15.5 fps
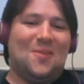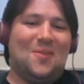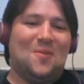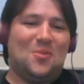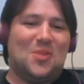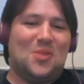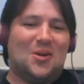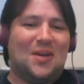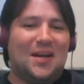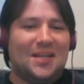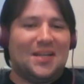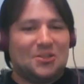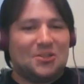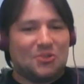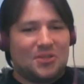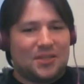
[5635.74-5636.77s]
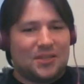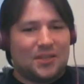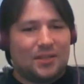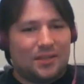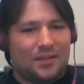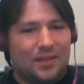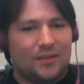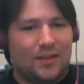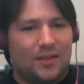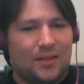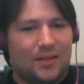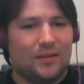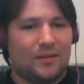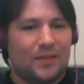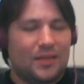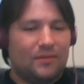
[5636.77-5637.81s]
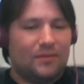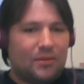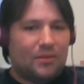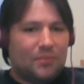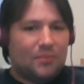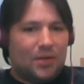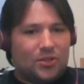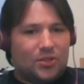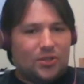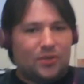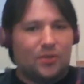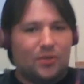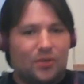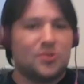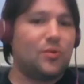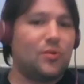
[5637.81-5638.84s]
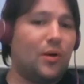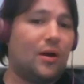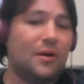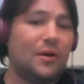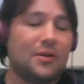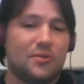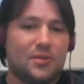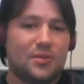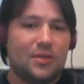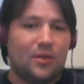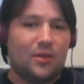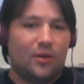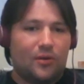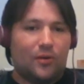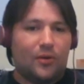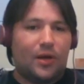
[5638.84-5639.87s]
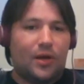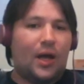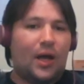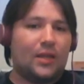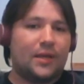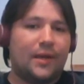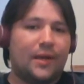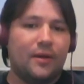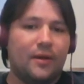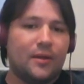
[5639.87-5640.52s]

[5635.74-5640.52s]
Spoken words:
They're not interested in leaving much. Those who are interested all go to Halia.